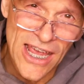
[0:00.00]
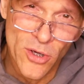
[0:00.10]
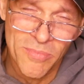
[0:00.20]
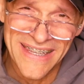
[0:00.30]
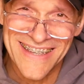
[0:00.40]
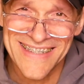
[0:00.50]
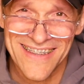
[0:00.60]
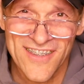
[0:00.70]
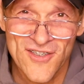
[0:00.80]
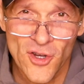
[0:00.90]
oblique
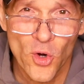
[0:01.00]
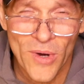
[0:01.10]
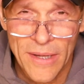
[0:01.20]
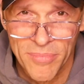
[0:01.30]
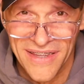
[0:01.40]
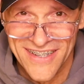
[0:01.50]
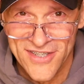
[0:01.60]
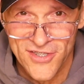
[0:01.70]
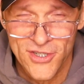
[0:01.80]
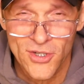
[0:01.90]
sit. This is a great place
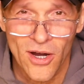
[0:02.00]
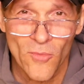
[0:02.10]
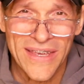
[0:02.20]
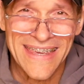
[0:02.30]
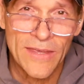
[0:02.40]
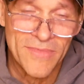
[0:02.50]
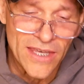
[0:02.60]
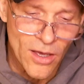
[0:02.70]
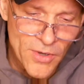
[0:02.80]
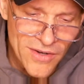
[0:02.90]
to start. We can keep the
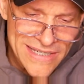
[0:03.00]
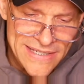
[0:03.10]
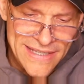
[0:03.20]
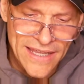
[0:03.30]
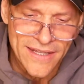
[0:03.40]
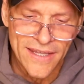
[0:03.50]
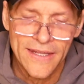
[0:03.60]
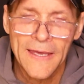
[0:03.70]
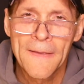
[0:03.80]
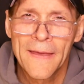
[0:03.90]
elbow
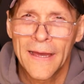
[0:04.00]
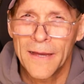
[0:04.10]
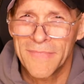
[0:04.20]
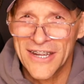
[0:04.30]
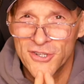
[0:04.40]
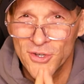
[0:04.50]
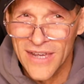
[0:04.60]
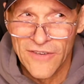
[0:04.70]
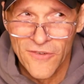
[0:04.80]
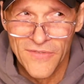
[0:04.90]
extended. Um, I do
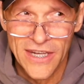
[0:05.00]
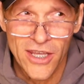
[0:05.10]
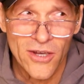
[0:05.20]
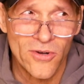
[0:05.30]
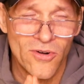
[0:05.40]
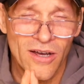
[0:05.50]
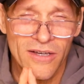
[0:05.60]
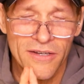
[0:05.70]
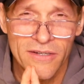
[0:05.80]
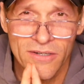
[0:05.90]
have a video
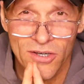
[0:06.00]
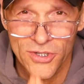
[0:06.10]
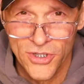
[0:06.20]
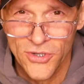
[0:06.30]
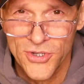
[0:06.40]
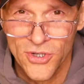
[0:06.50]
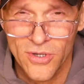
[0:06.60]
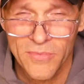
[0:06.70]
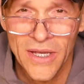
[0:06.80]
on, on YouTube